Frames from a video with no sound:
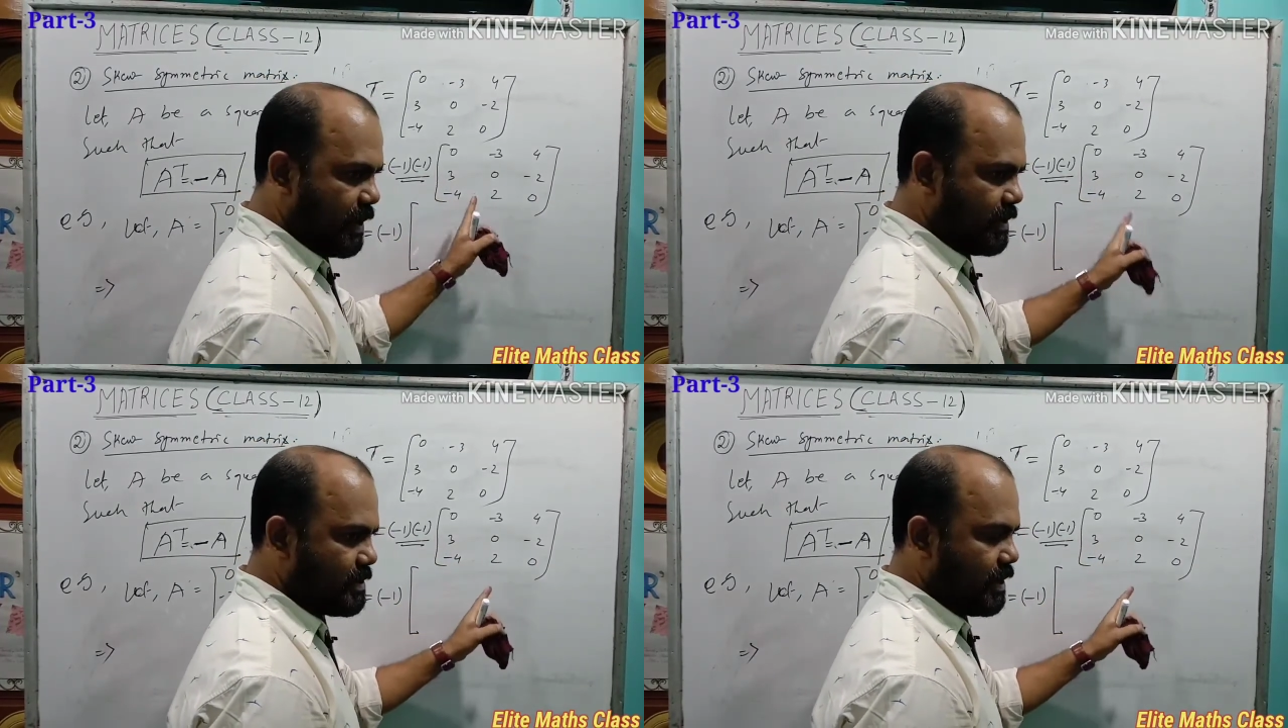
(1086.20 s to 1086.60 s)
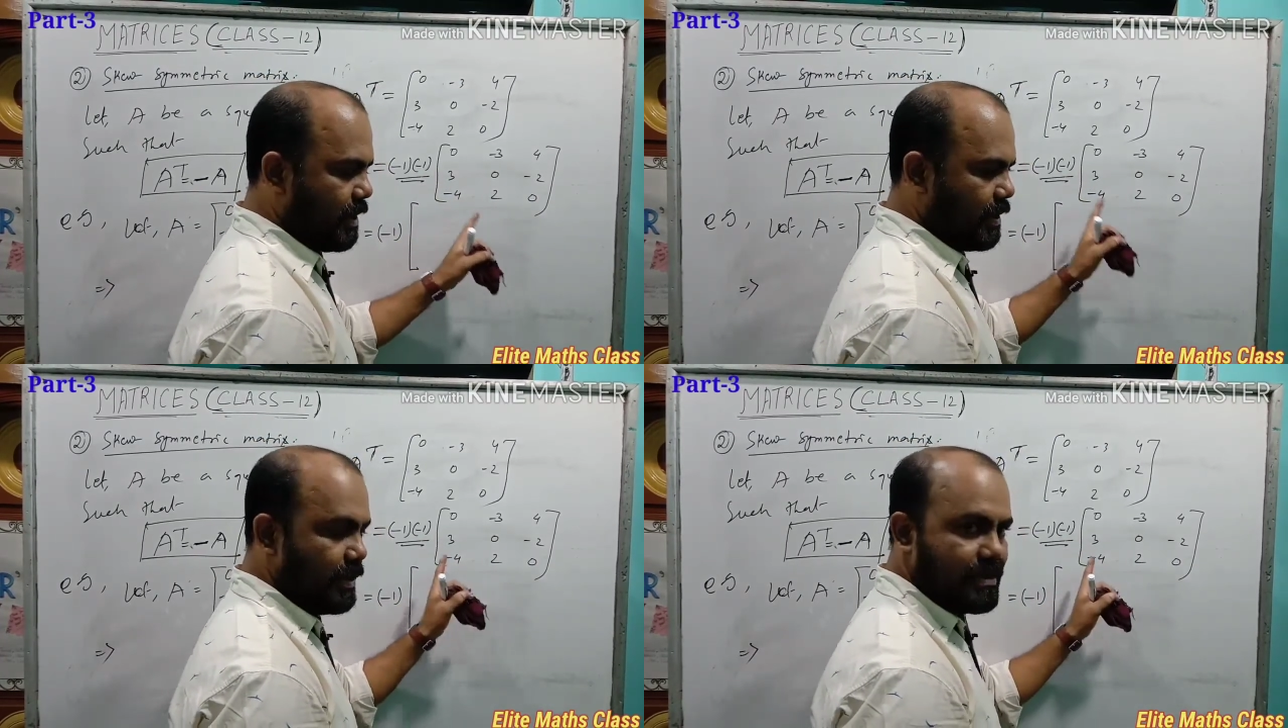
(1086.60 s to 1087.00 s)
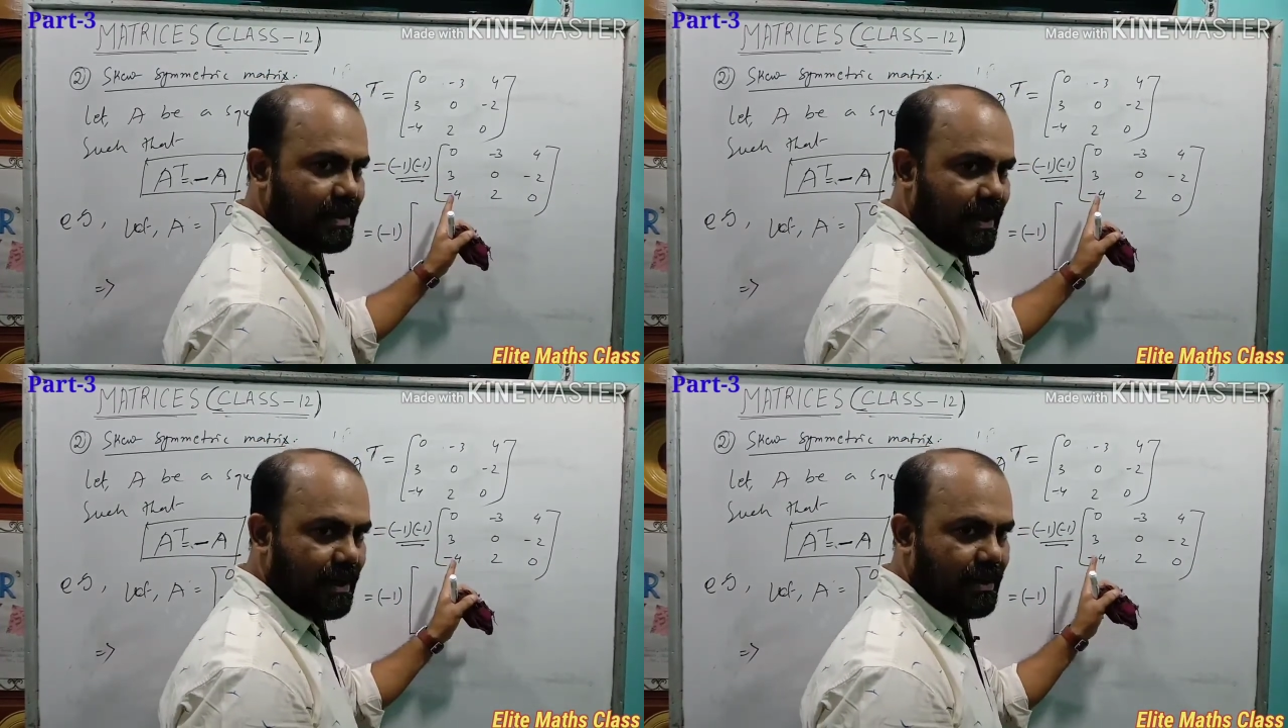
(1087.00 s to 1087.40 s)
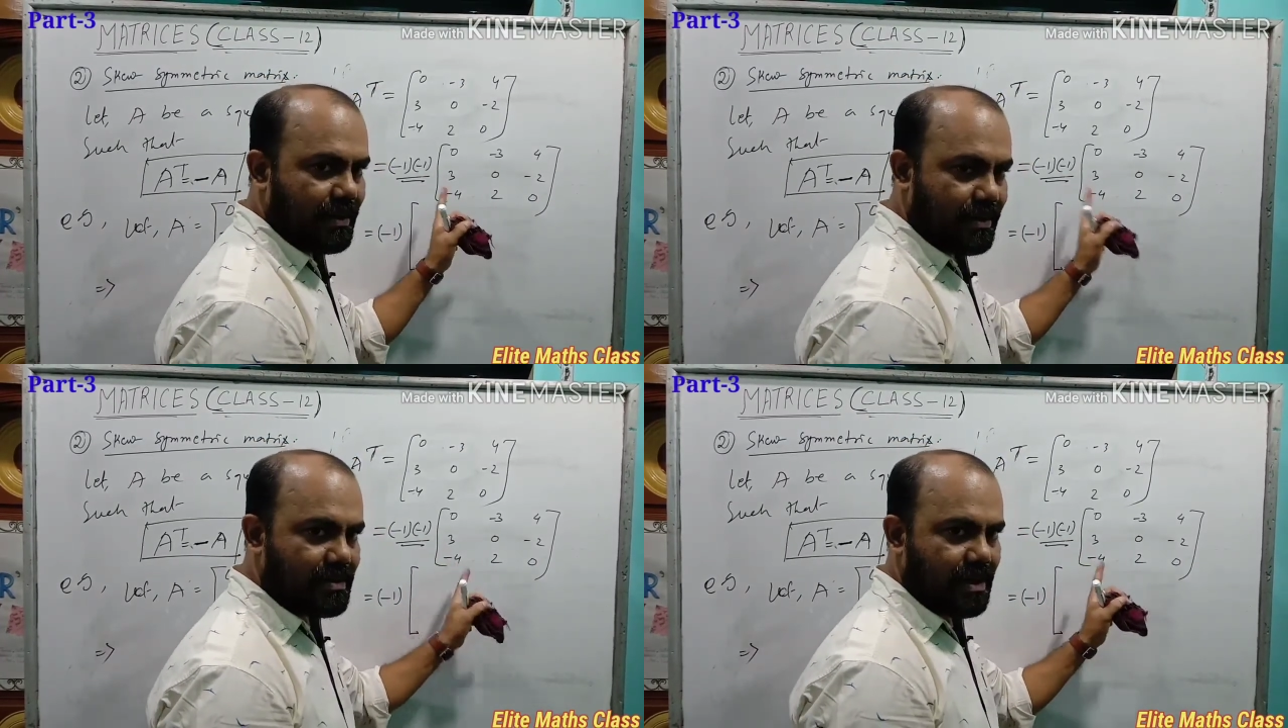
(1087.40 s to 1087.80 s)
a scalar, then
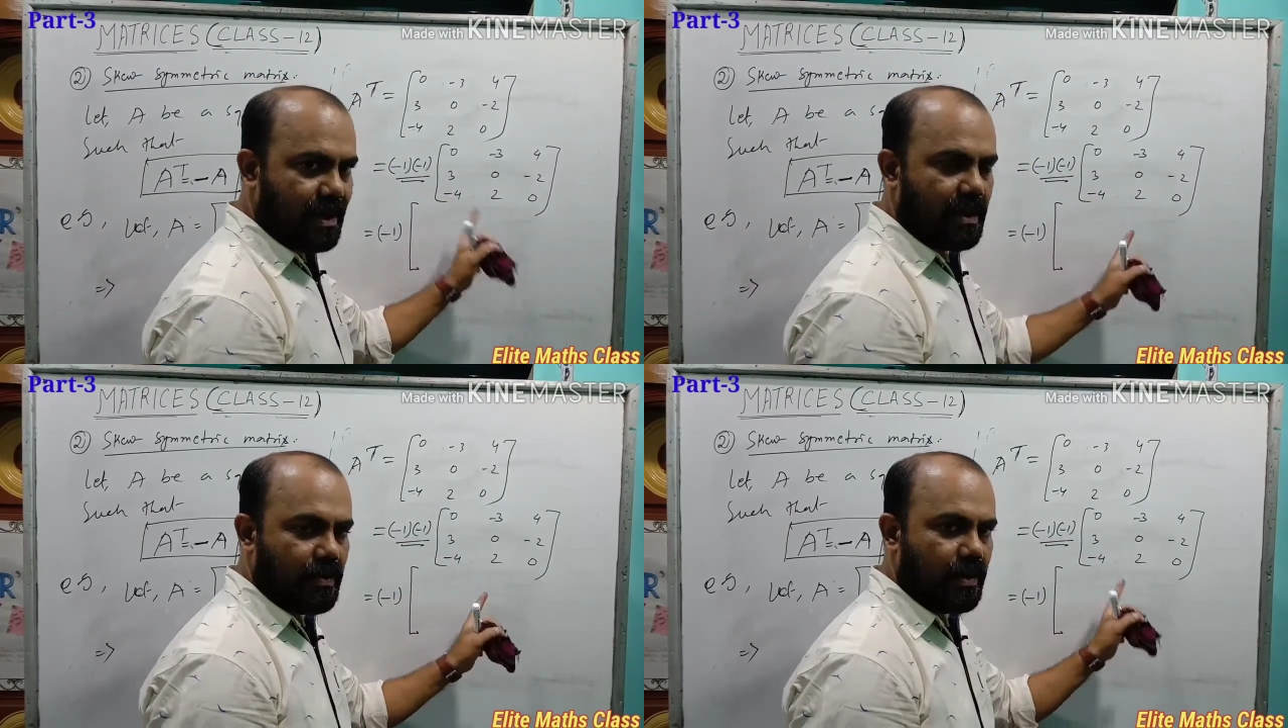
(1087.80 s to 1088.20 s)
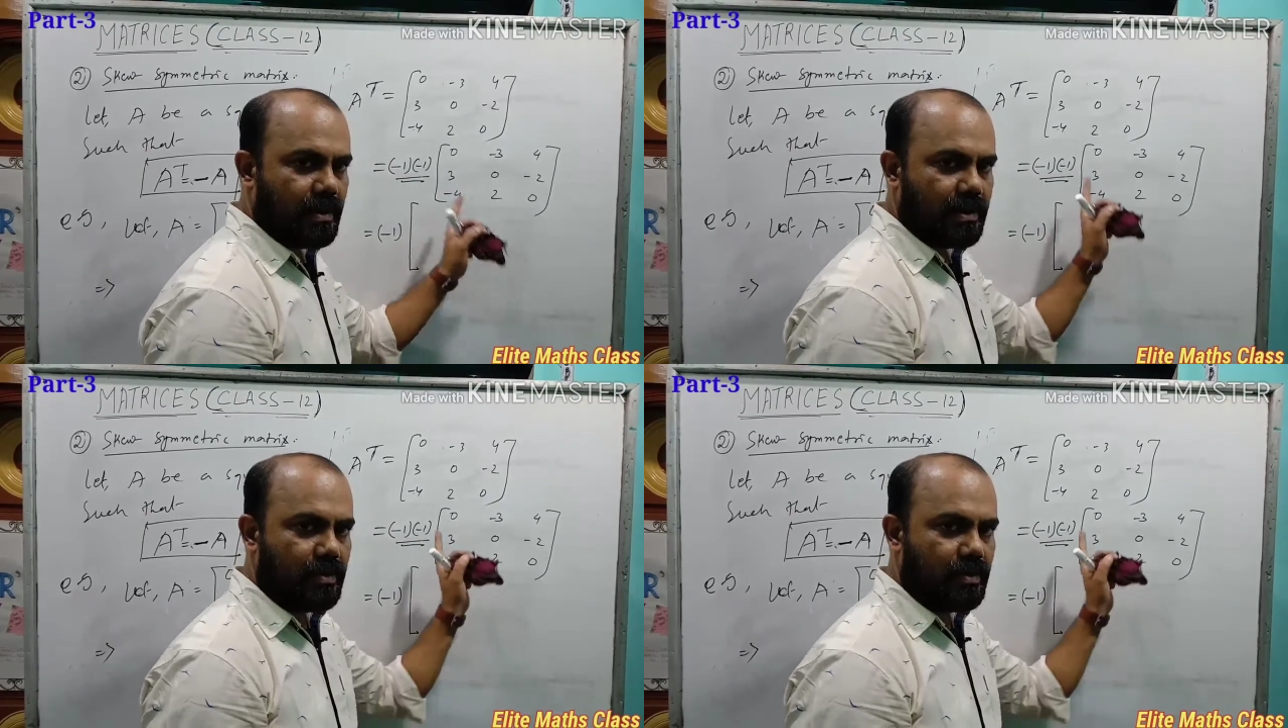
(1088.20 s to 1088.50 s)
this scalar quantity